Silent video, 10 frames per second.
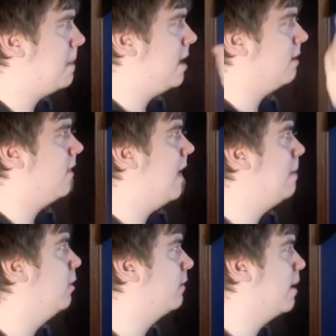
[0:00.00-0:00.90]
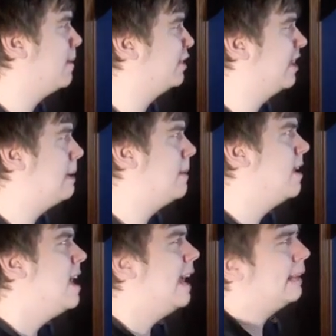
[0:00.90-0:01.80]
and Clem looks very much the same,
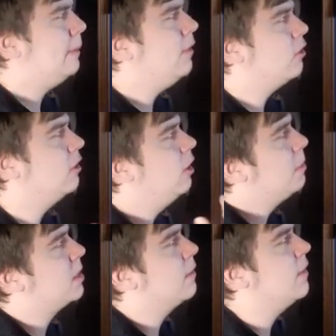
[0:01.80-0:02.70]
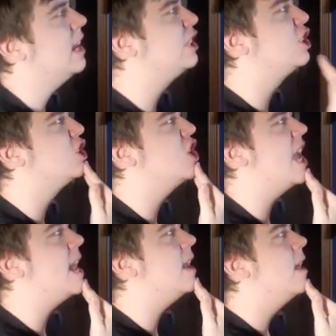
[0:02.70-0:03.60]
except he looks a little bit different. His
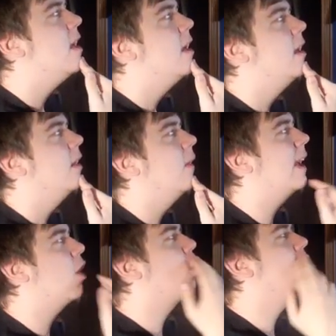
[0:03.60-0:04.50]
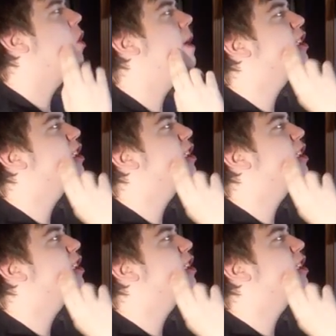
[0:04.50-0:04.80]
chin, like, or er, no, his